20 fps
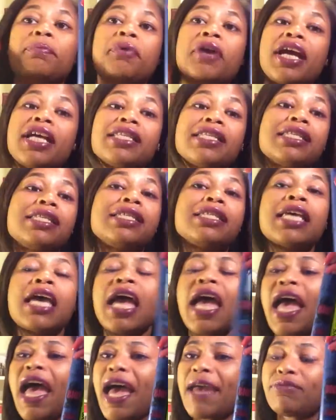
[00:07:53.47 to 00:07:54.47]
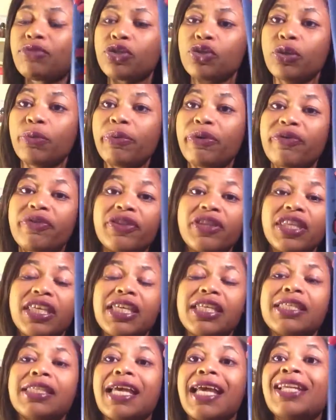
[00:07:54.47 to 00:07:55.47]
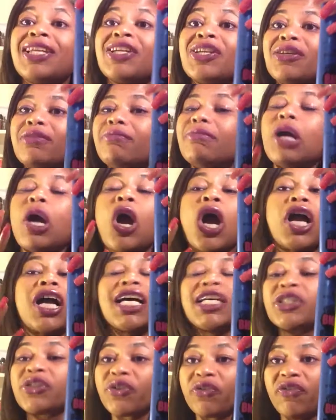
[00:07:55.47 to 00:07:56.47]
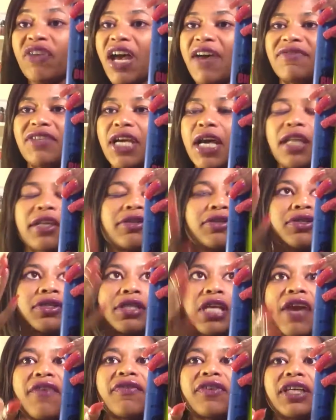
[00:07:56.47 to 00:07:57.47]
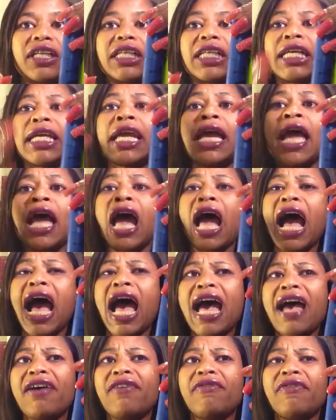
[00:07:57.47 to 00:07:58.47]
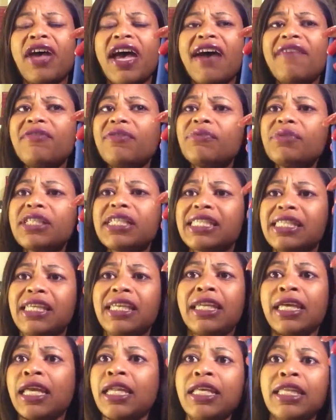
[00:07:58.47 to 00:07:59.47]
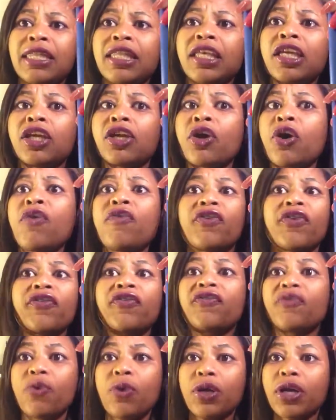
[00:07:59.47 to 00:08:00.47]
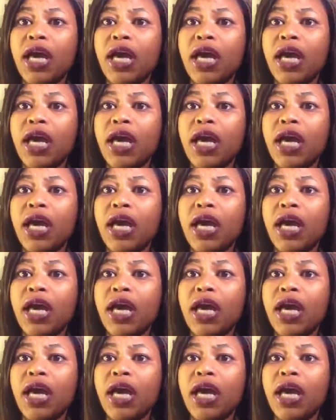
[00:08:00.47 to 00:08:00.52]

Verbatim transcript: prices. I'm sure both of these I are under five dollars definitely i haven't really seen anything over four